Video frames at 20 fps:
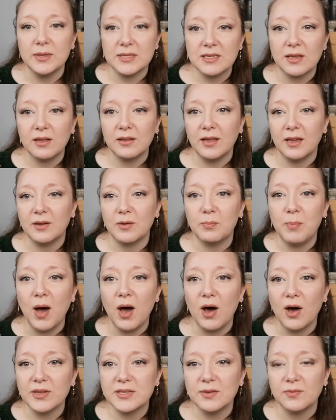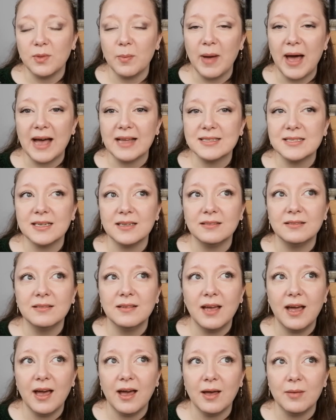It's like part of the pattern
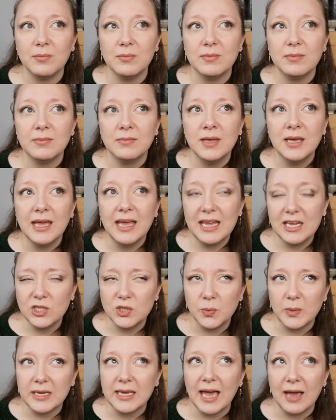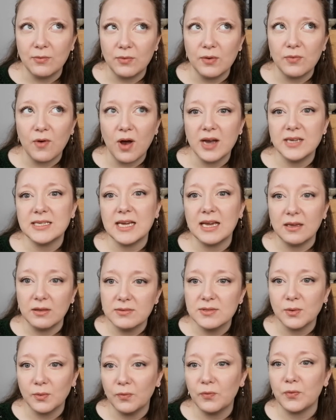each week, every Friday,
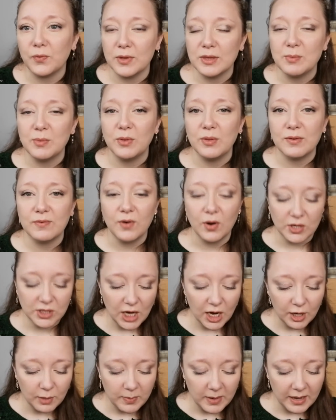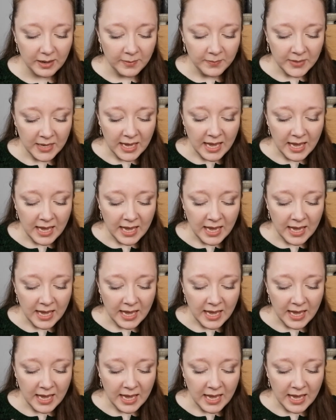sort of through the month of October,